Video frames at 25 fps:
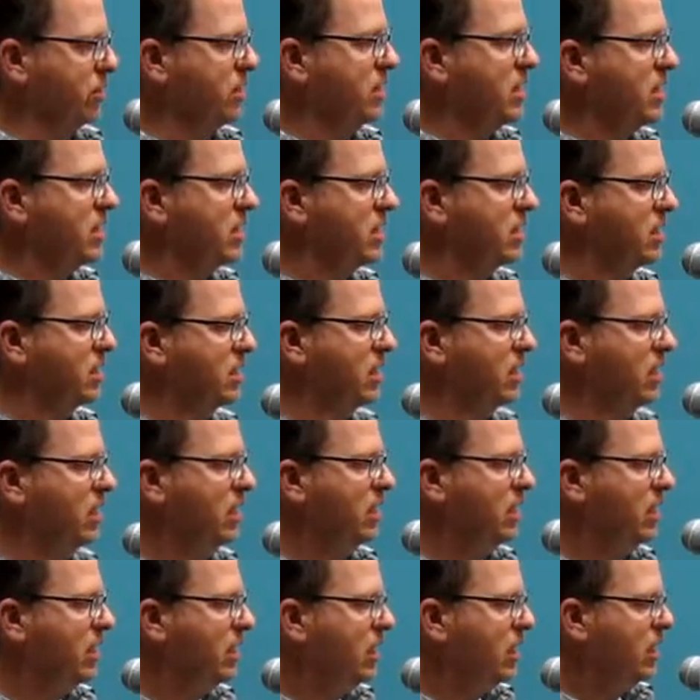This
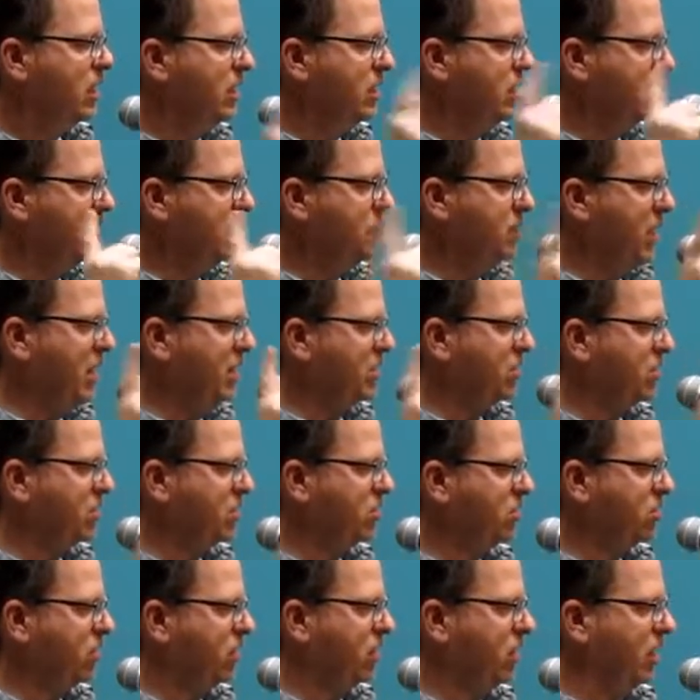is the basic
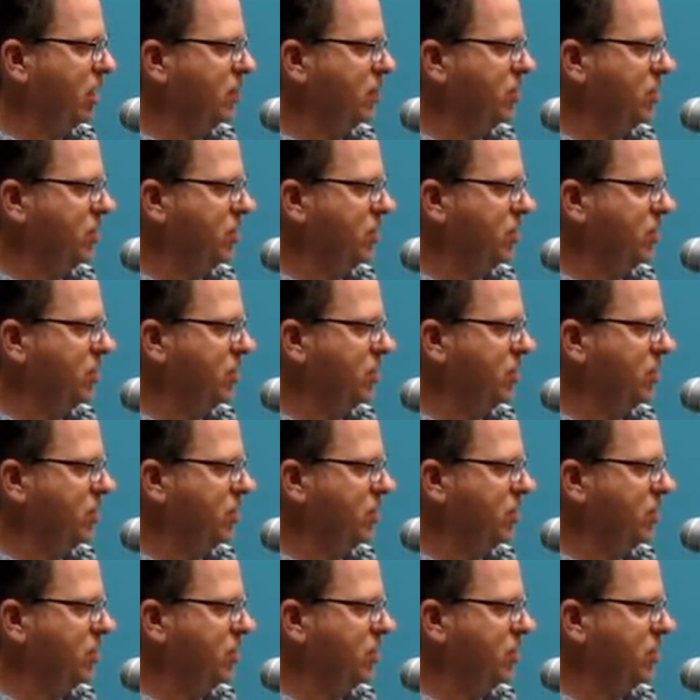starting